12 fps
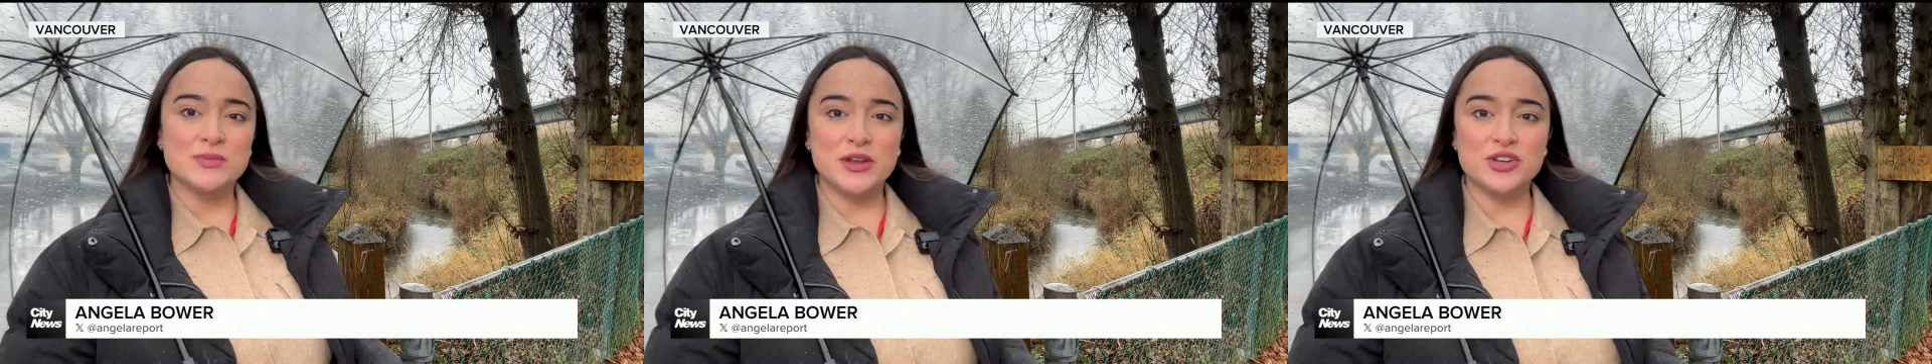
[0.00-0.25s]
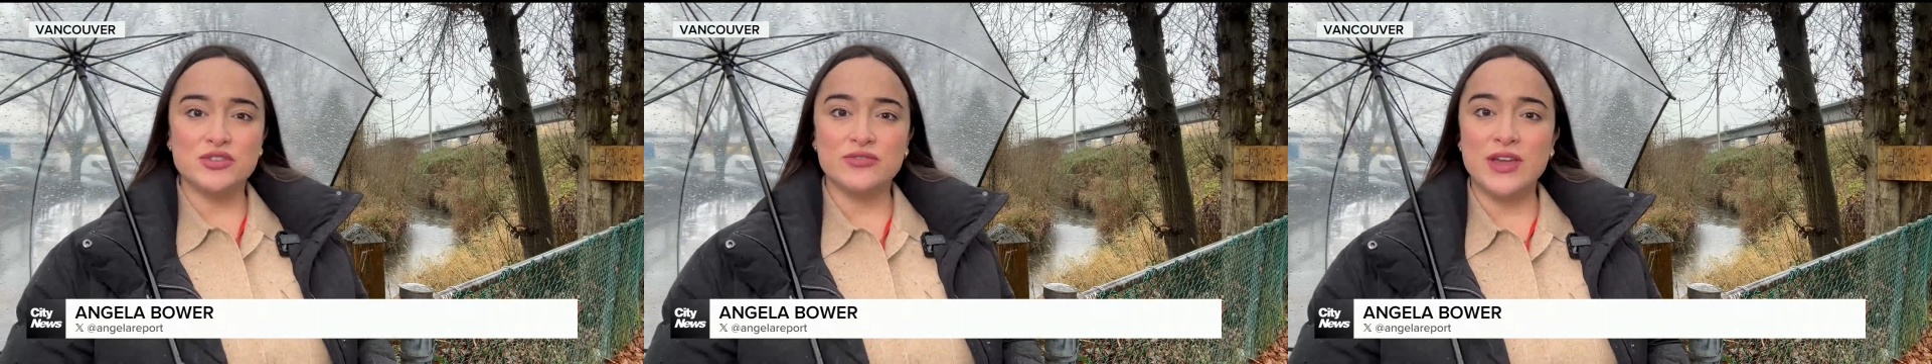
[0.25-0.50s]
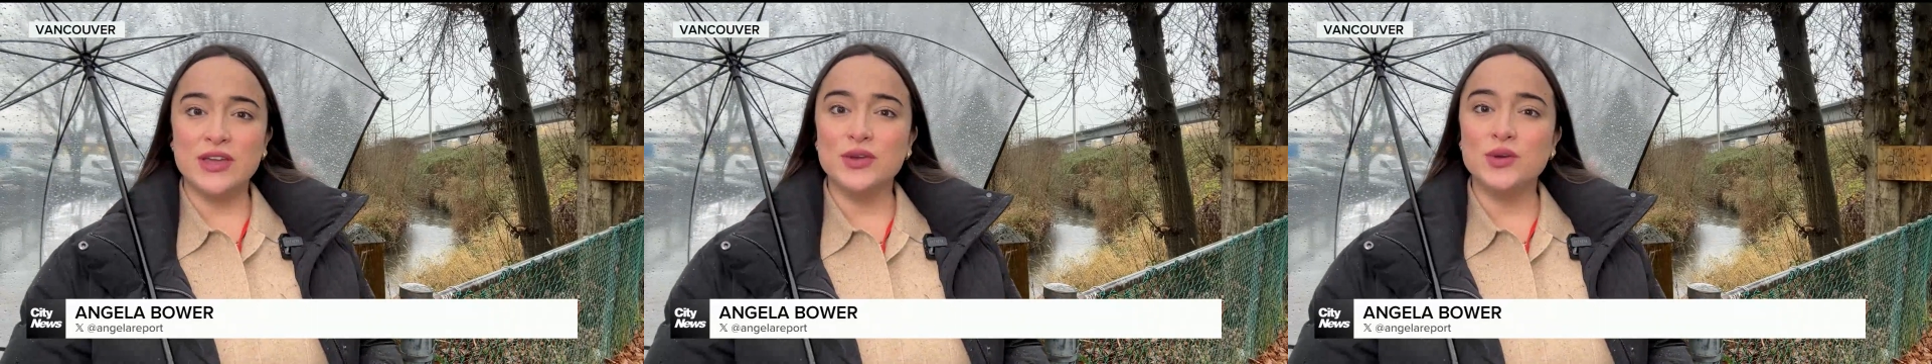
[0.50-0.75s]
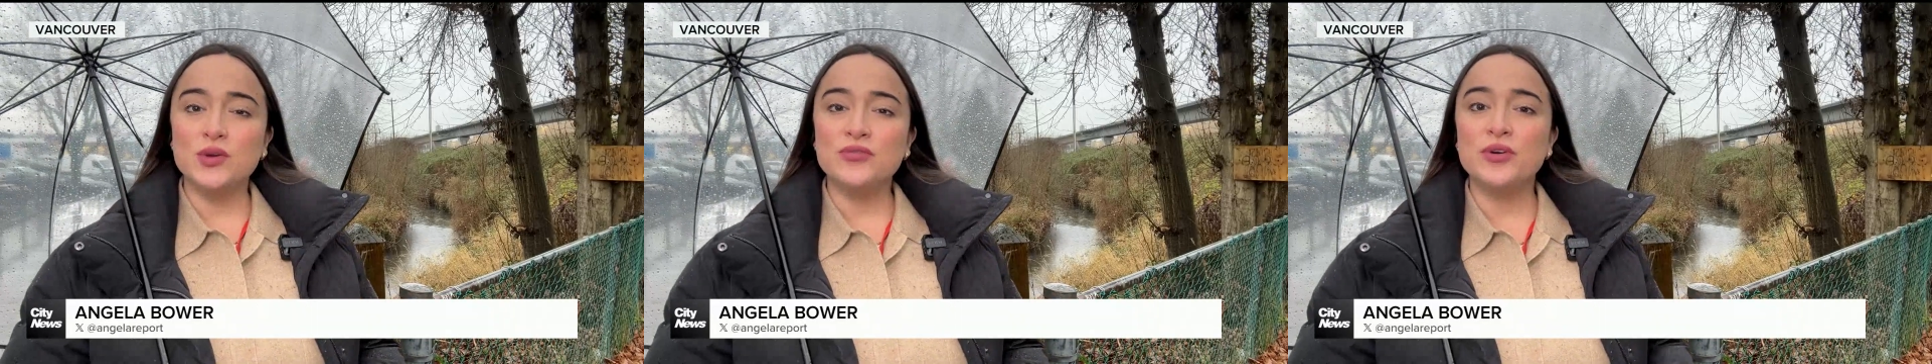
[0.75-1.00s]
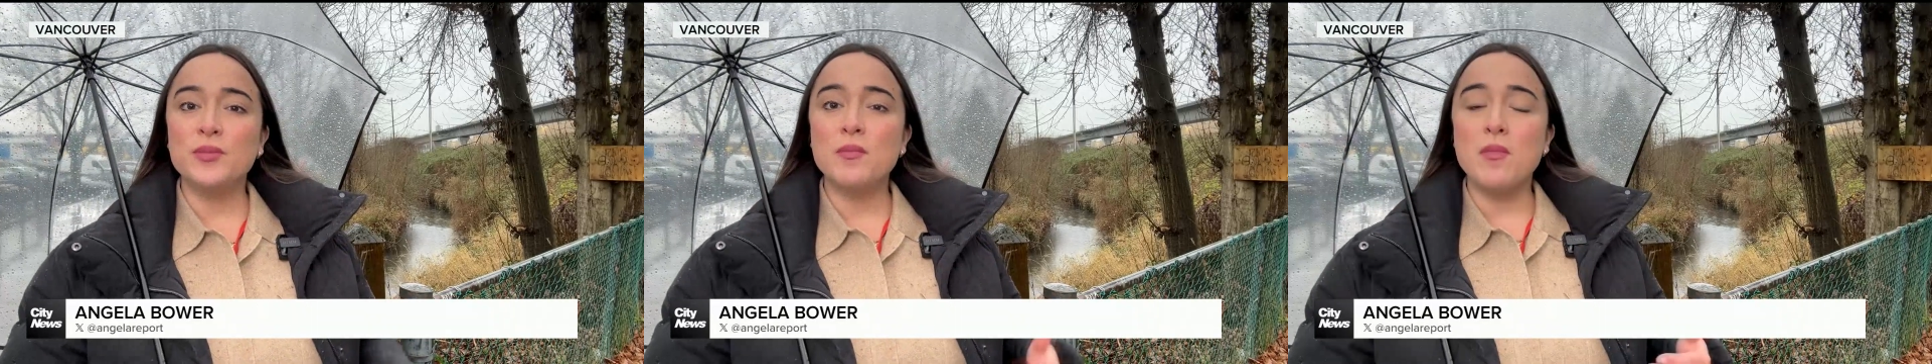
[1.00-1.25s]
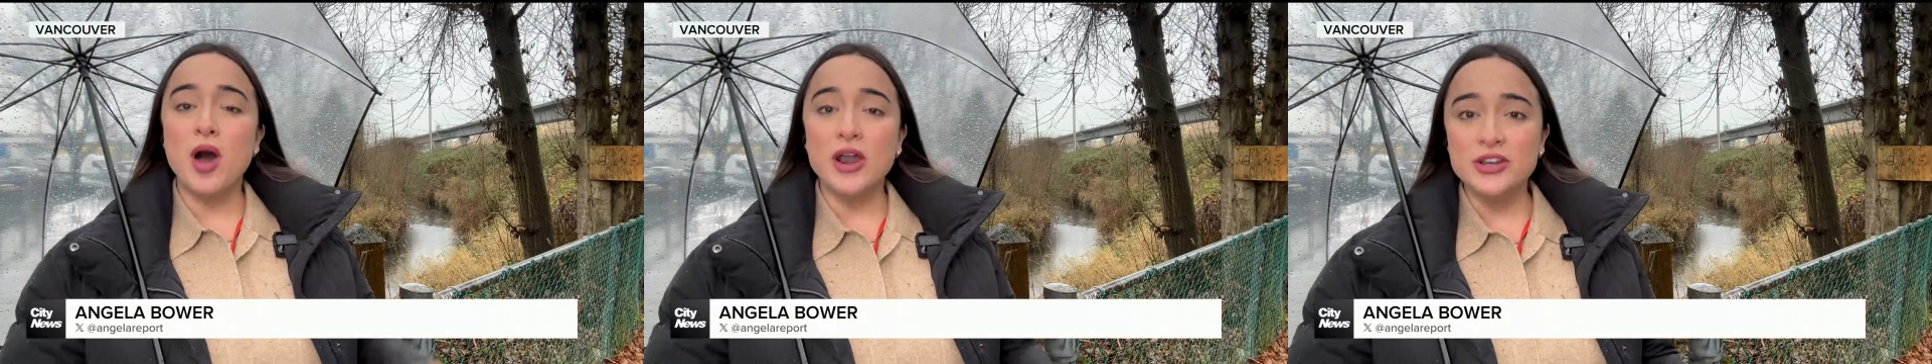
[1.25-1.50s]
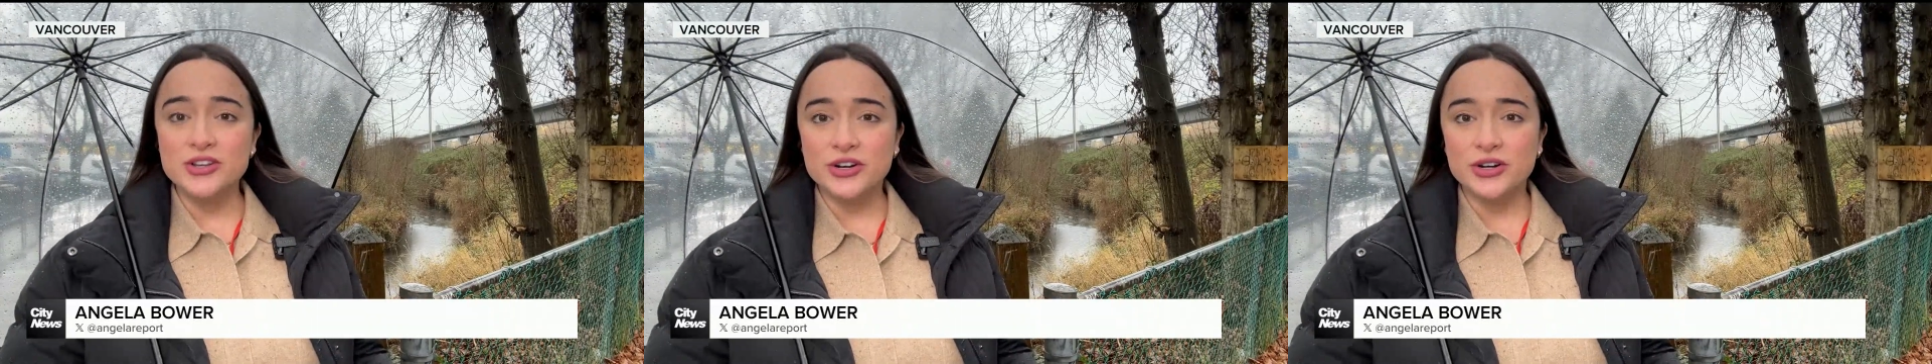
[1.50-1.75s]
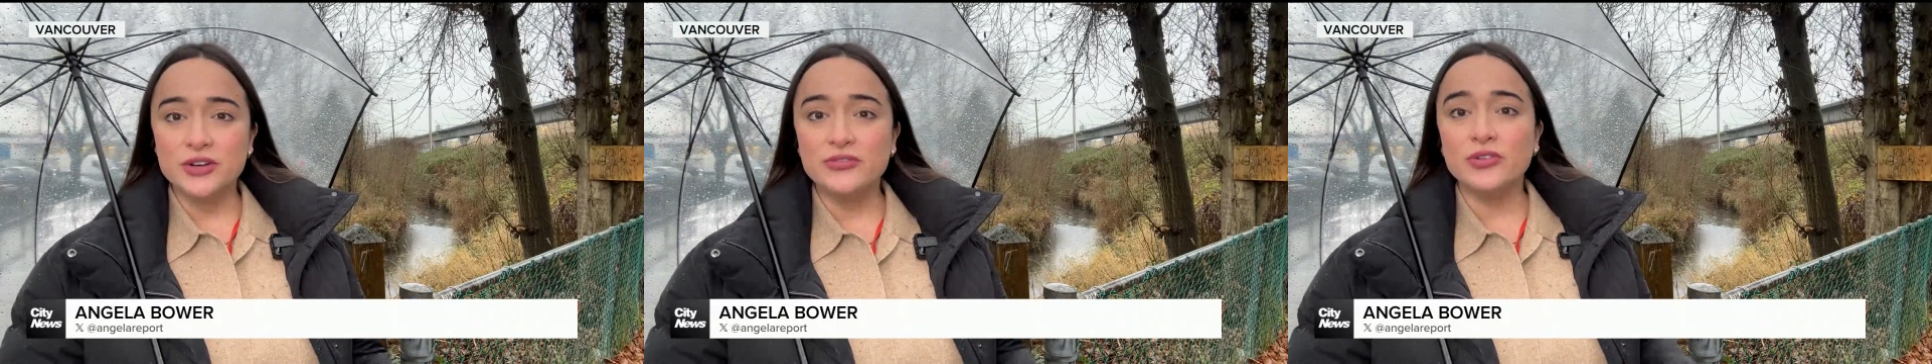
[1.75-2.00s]
Metro Vancouver
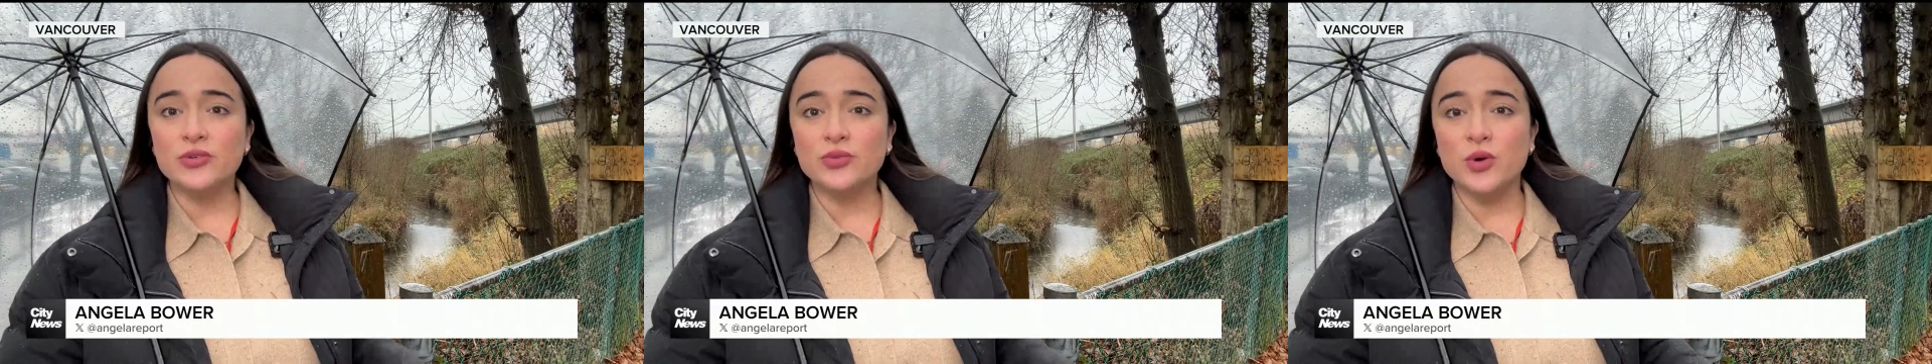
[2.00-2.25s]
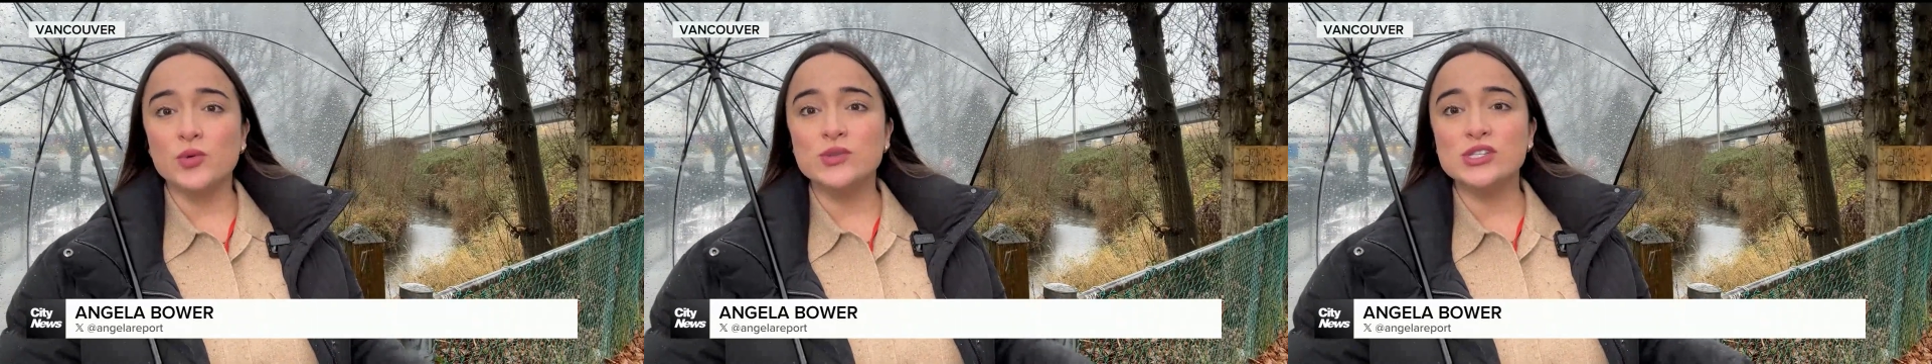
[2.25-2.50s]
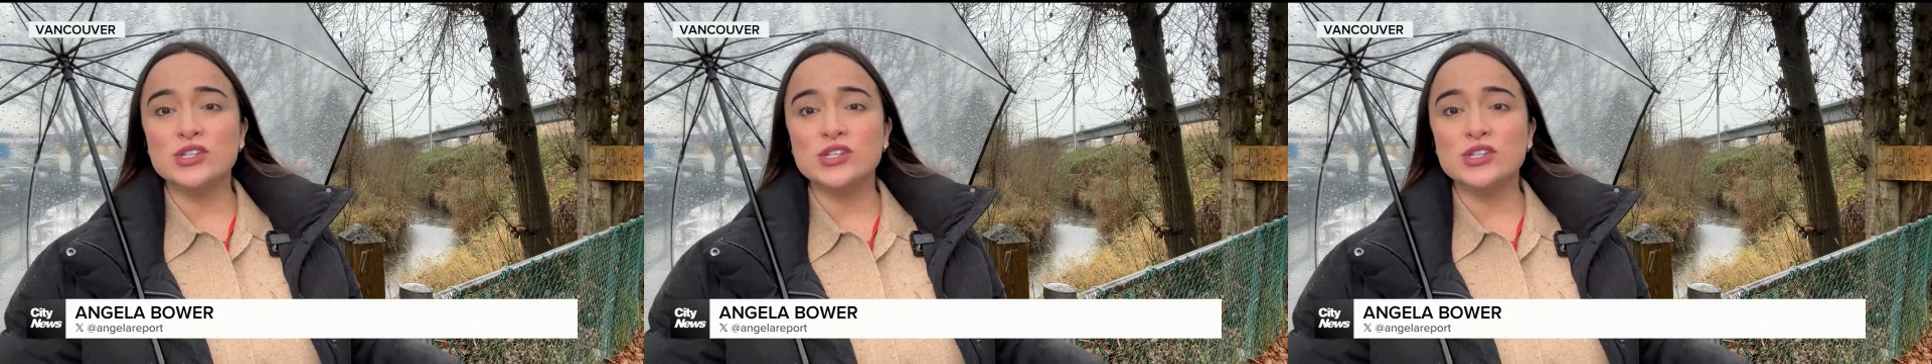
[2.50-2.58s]
monitored for road